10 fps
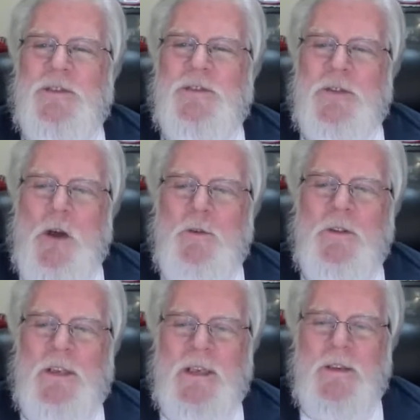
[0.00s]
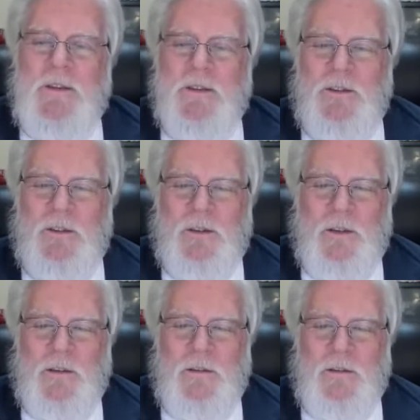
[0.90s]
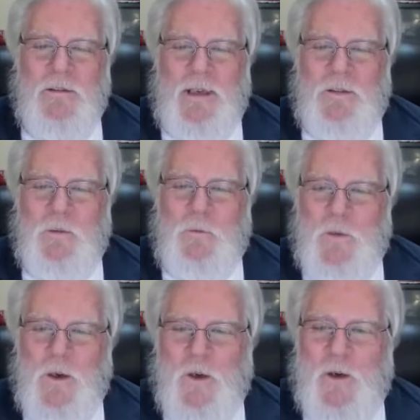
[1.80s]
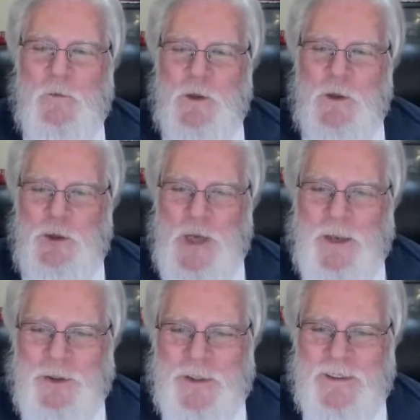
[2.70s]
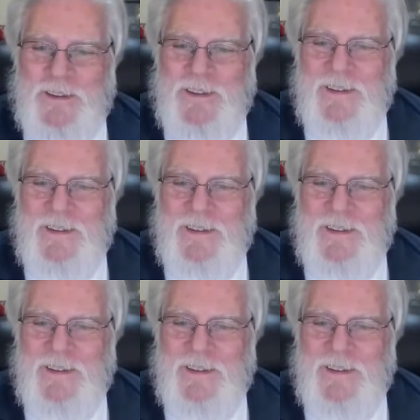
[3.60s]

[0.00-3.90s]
don't let the fear of rejection.